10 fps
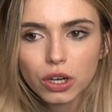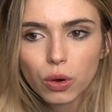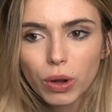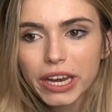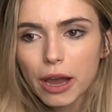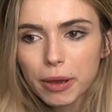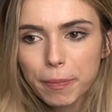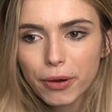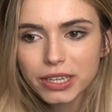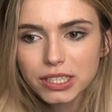Well, now my
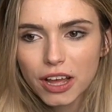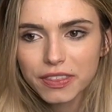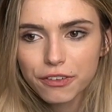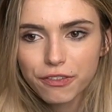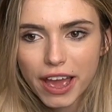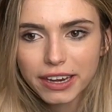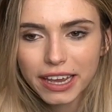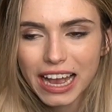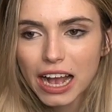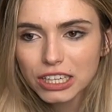opponent is not
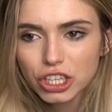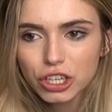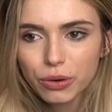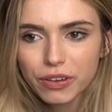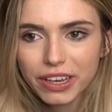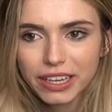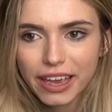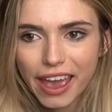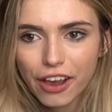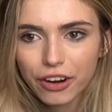defending. I actually don't even
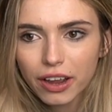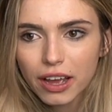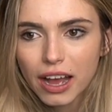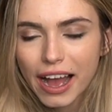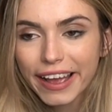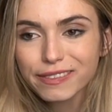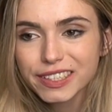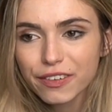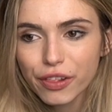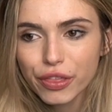care. I have
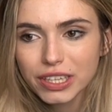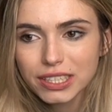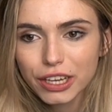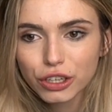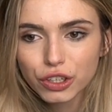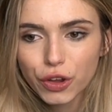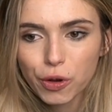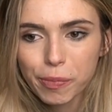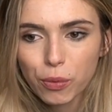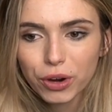several things I could
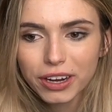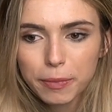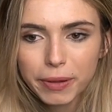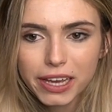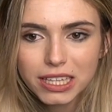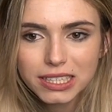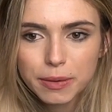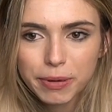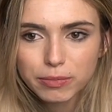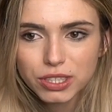do, but we're going to play this
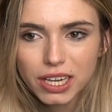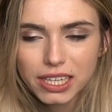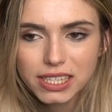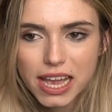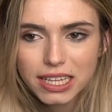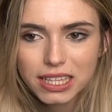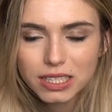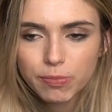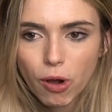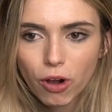simply. I'm just going to take
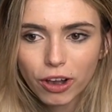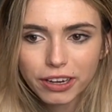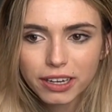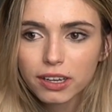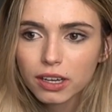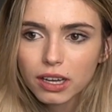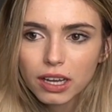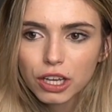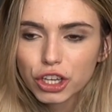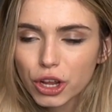this pawn.
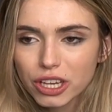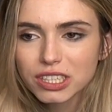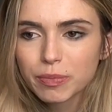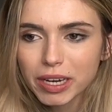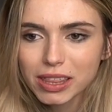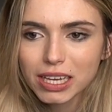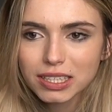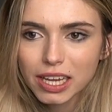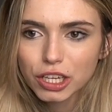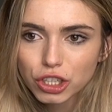No, there's many
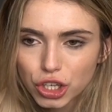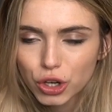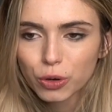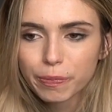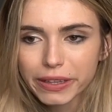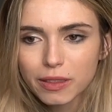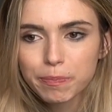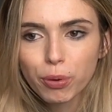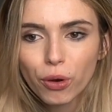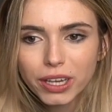things I could do, but the
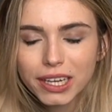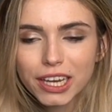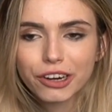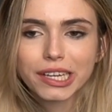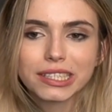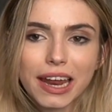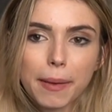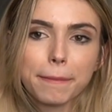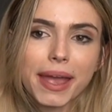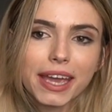point here is that
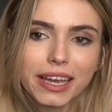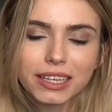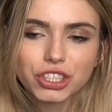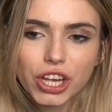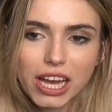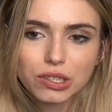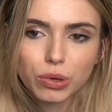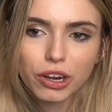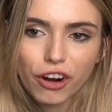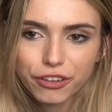I'm making chess
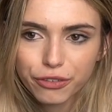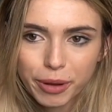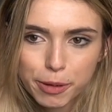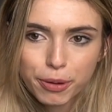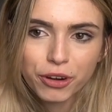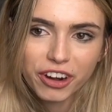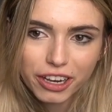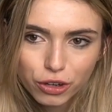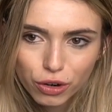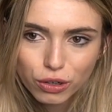really hard for my opponent. I
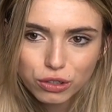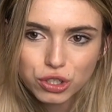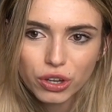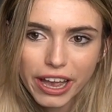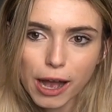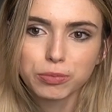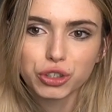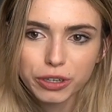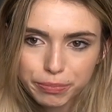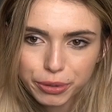could also
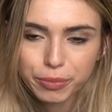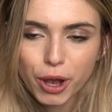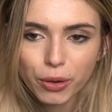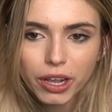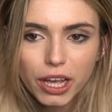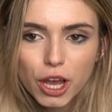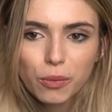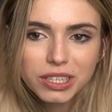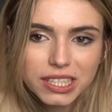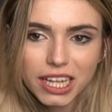capture and promote.
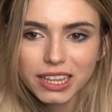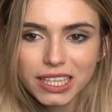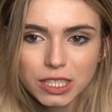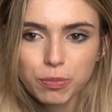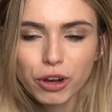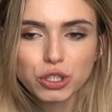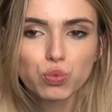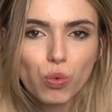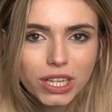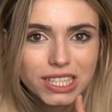We see that this pawn is
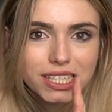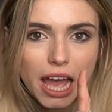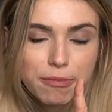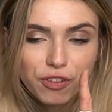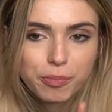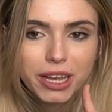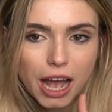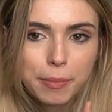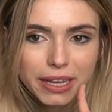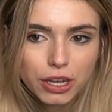one step from
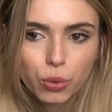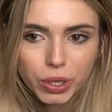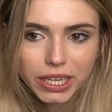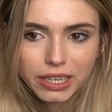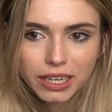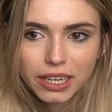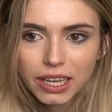becoming a queen.